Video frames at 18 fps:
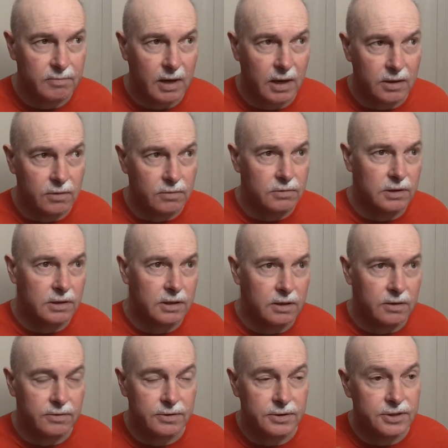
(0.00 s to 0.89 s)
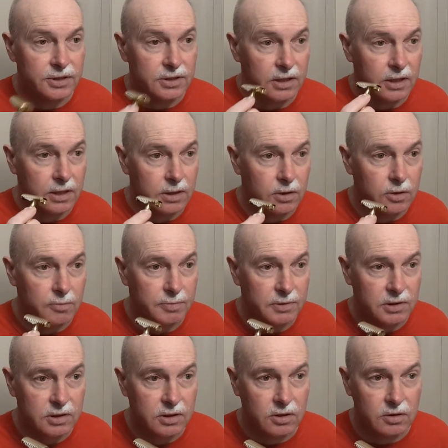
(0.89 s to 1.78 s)
my only other Gillette
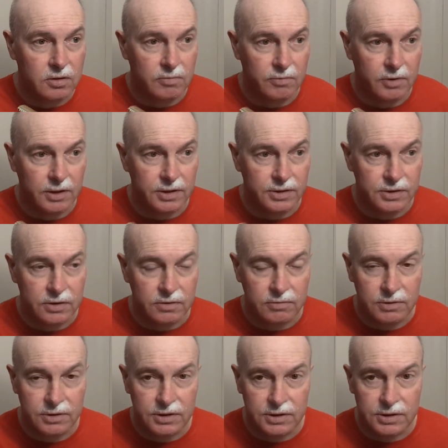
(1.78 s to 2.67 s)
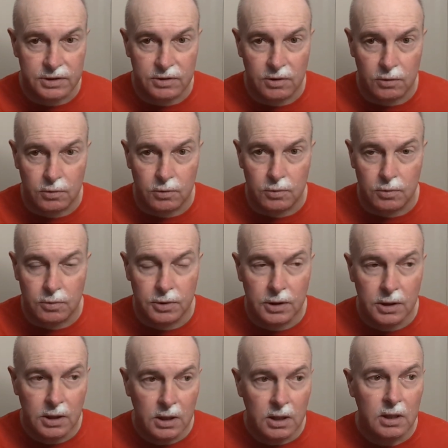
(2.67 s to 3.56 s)
open comb razor, which is an old